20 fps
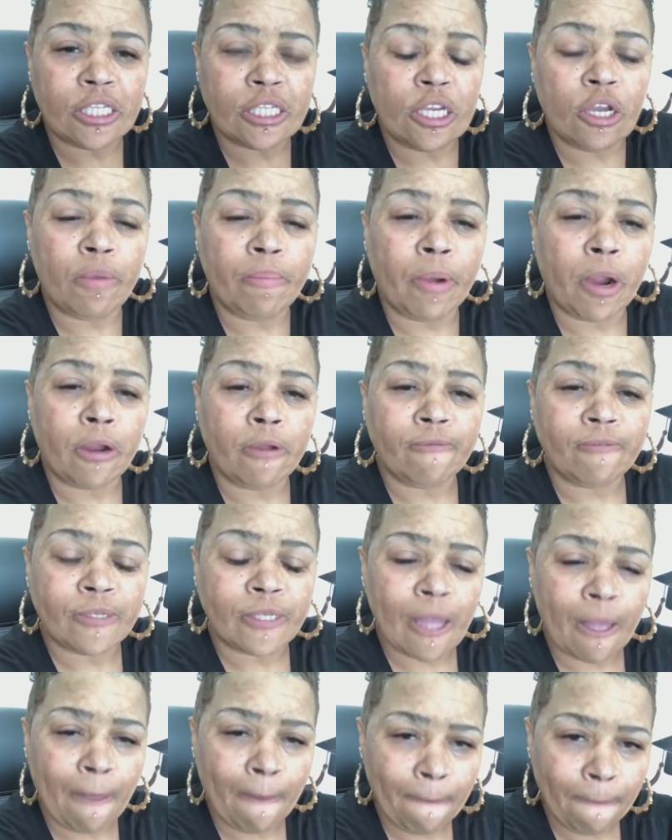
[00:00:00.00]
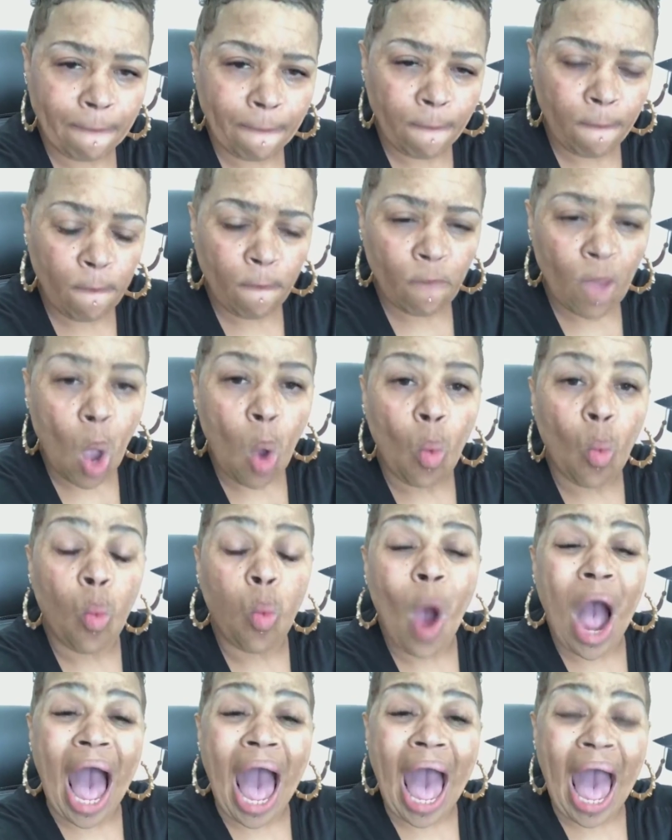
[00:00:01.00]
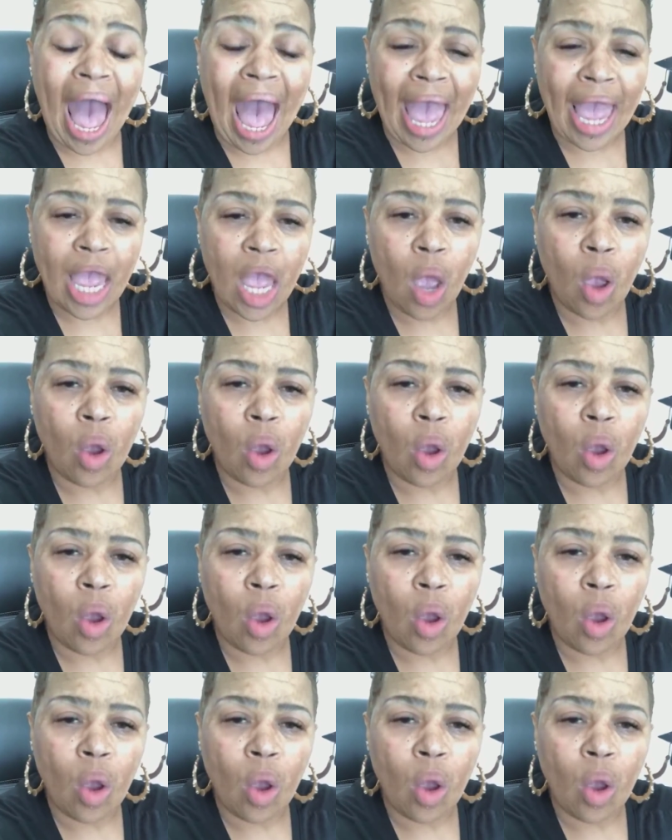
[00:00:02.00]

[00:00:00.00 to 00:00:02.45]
stillbirths, why?